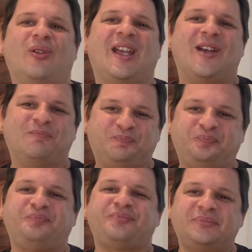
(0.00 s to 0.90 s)
Okay.
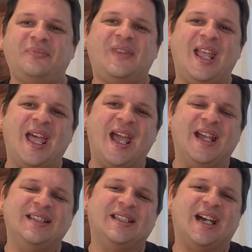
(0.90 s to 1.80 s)

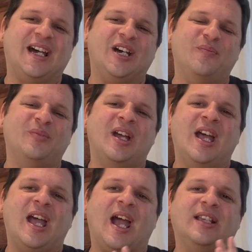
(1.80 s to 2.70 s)
And
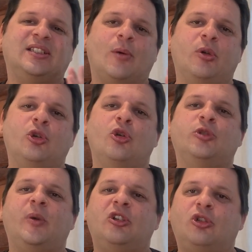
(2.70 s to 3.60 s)
as someone who's
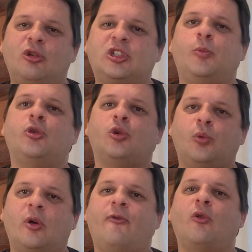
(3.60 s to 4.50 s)
been doing spiritual
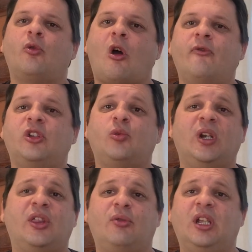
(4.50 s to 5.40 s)
work for over
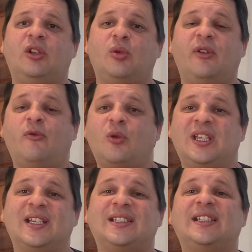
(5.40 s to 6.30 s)
24
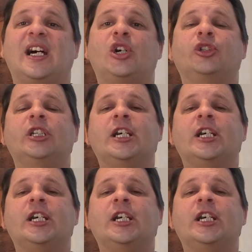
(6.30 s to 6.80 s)
years now,